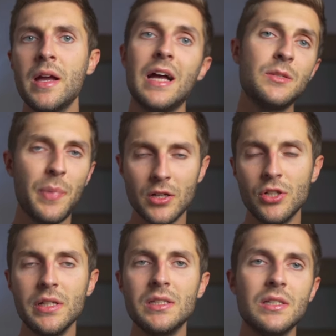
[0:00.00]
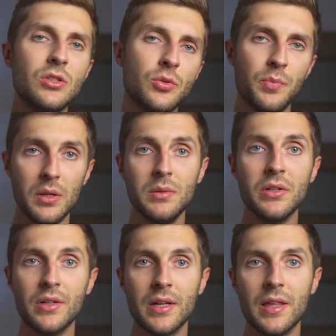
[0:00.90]
especially since you're probably
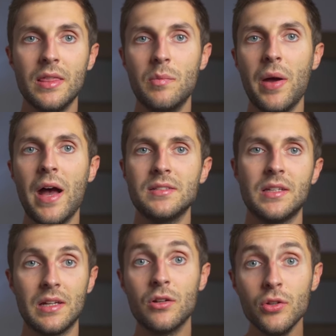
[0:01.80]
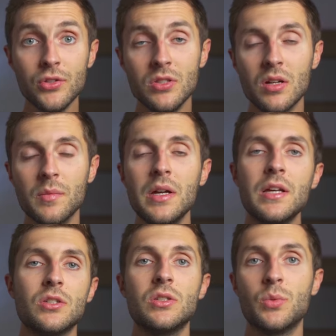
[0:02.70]
gonna get the pass that includes them,
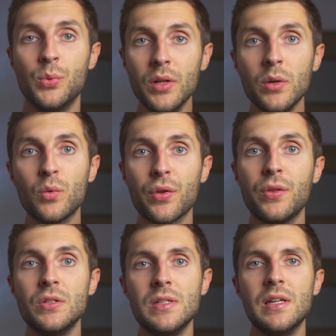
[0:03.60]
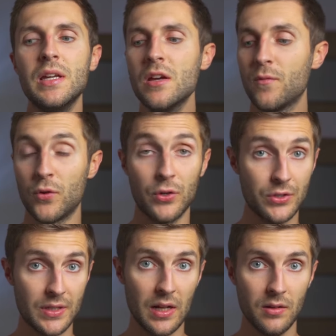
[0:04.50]
so it's really worth to see for
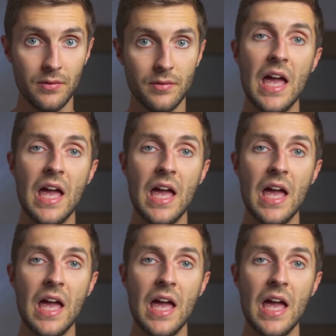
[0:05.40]
yourself.